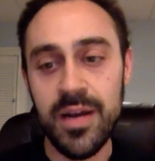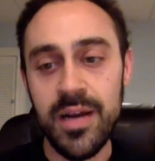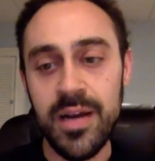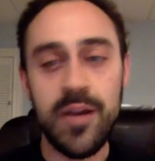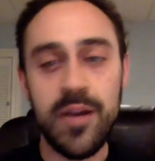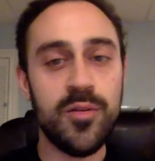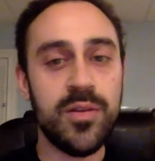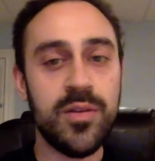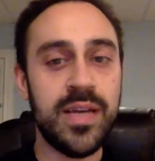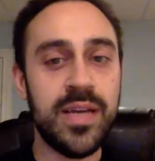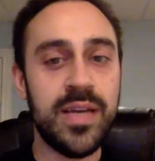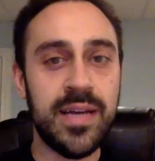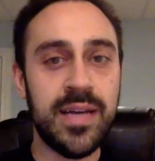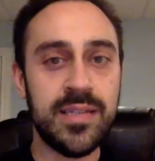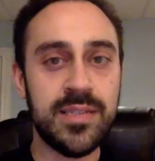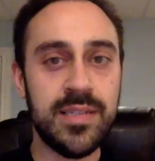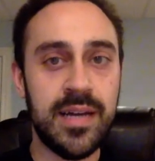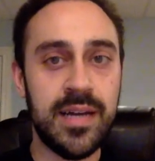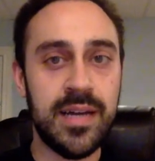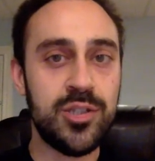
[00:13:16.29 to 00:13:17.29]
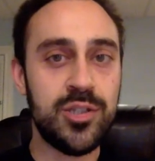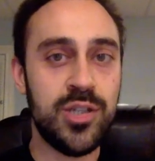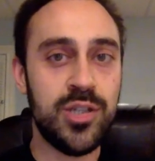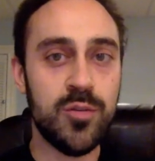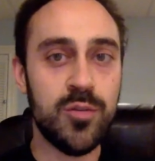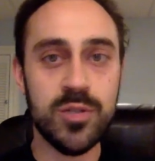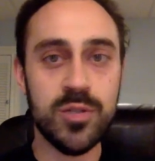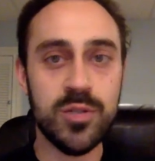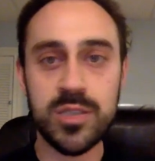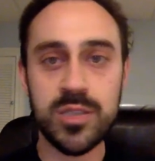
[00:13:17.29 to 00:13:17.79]
Here are the days that she
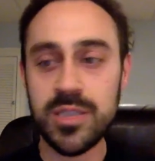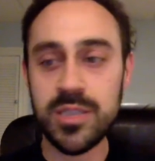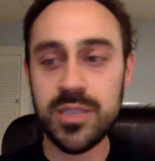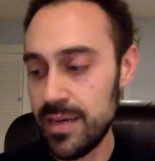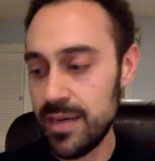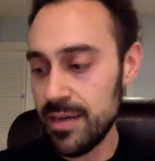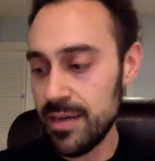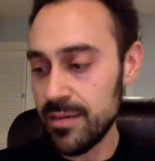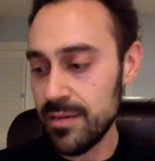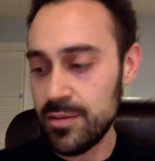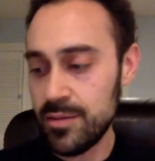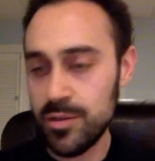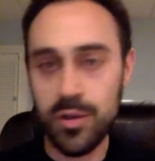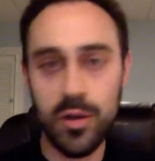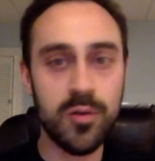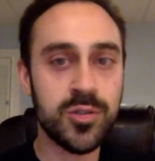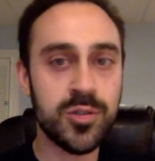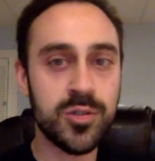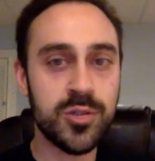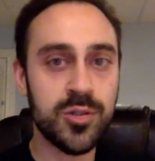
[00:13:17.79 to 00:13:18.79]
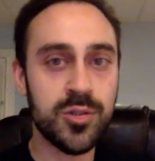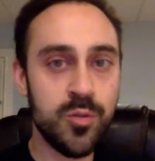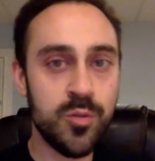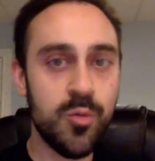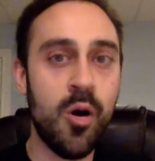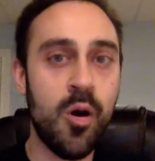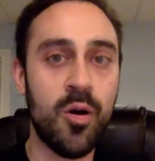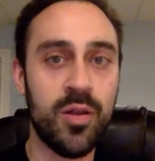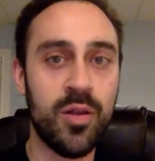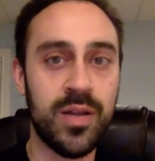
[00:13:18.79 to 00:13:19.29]
was closer to
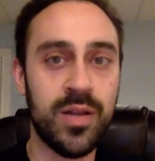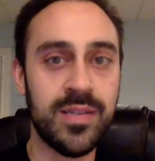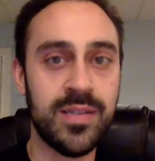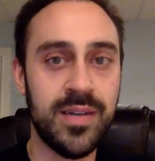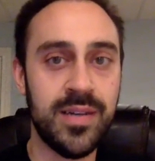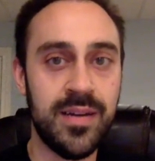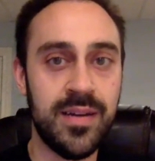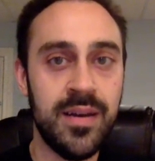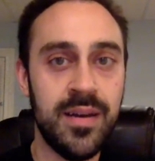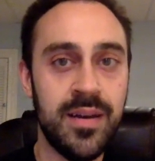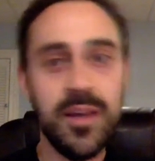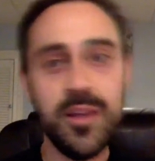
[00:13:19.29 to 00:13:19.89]
Arlington.